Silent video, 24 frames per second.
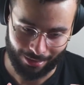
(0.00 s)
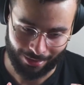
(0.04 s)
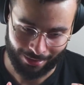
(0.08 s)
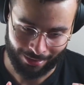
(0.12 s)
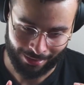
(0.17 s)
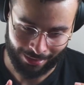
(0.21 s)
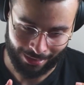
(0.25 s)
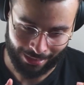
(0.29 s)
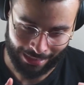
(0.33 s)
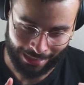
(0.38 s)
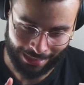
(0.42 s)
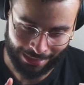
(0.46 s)

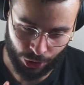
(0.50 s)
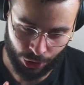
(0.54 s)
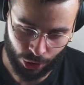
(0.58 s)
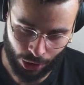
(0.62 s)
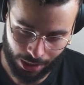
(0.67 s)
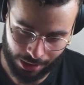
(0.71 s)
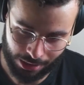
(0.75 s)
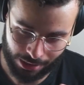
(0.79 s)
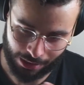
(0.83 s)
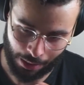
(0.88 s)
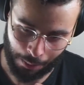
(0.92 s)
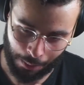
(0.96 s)
it
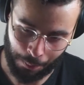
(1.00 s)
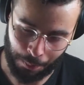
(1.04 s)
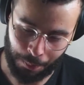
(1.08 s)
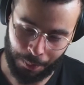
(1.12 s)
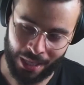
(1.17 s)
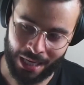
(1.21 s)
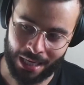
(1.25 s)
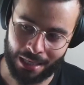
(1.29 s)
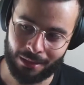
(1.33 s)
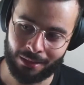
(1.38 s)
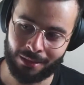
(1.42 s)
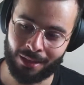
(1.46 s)
just
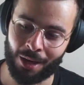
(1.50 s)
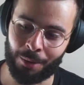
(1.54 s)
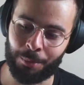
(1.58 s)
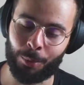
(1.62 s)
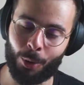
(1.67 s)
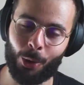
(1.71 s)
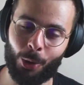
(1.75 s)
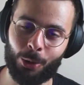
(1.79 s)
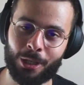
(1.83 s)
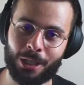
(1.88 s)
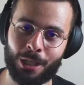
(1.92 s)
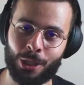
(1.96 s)
builds
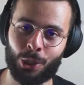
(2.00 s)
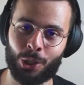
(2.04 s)
upon each